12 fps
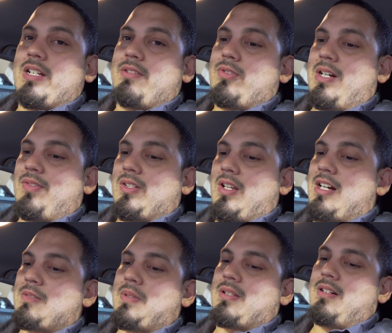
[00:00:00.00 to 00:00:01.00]
Like if you have a
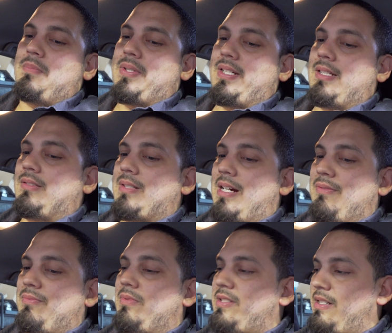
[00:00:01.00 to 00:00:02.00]
locksmith company and you
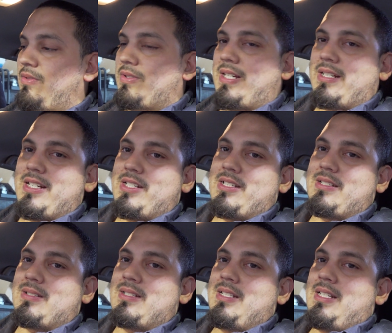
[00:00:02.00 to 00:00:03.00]
have several
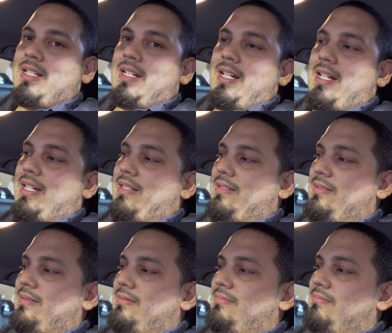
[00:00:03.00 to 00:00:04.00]
technicians,
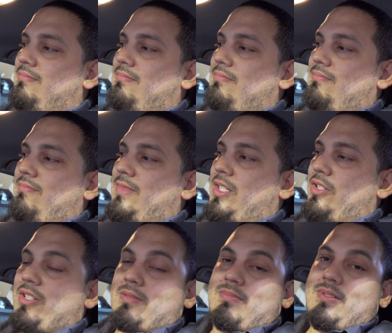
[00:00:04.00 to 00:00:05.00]
and you know
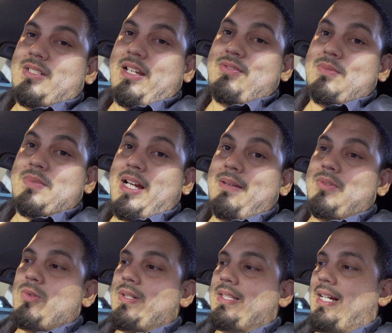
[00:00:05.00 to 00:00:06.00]
you could save some time
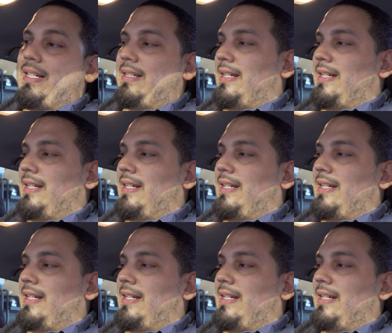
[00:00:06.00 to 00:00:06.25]
doing that.